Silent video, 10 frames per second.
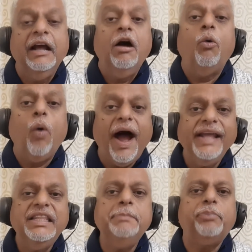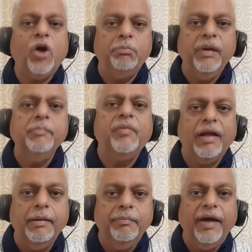why the problem
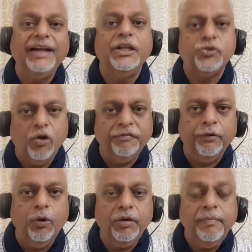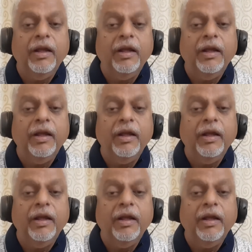come at the shop floor.